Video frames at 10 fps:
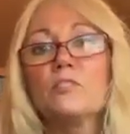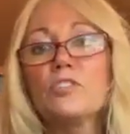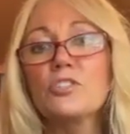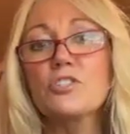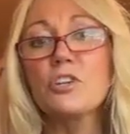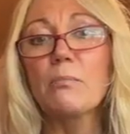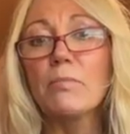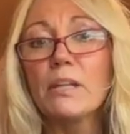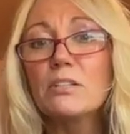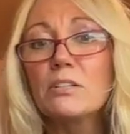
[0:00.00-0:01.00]
just jump
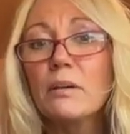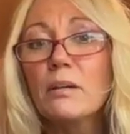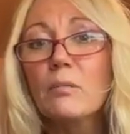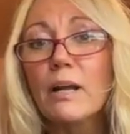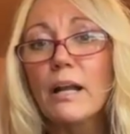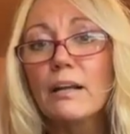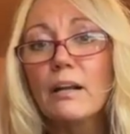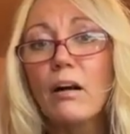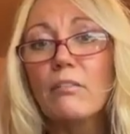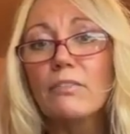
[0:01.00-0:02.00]
into it. What kind of
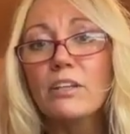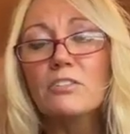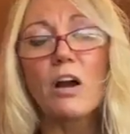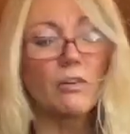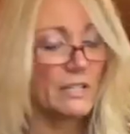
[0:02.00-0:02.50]
coffee you talking?